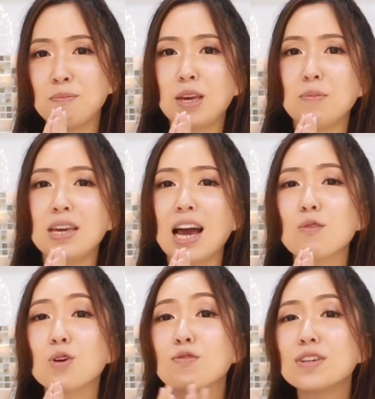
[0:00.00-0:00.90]
Maybe
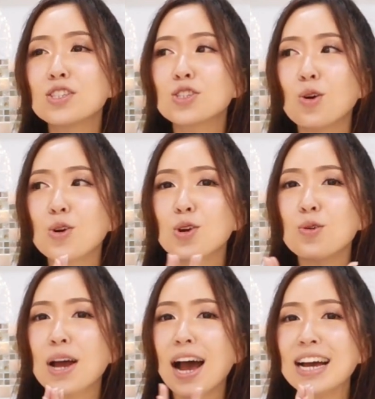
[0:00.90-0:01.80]
I will first show
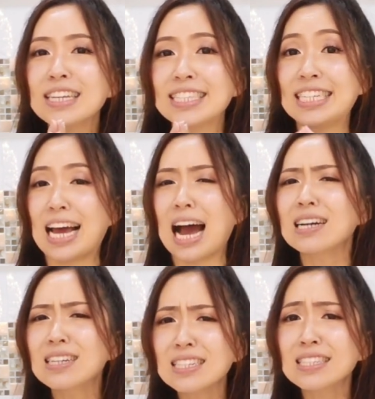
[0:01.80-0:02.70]
you guys the
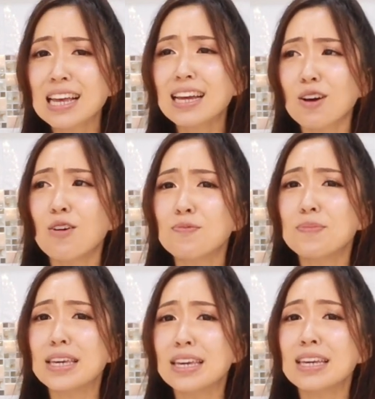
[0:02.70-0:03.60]
ugly side
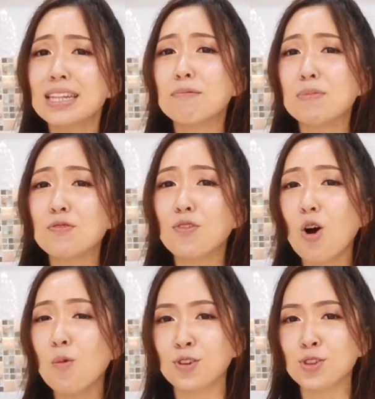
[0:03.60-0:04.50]
of me, the
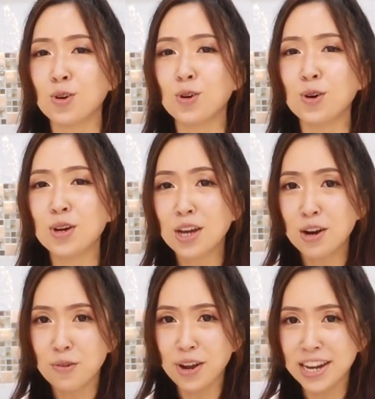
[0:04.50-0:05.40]
before photo.
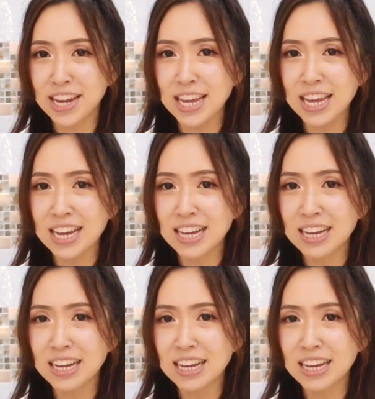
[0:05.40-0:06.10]
Ready?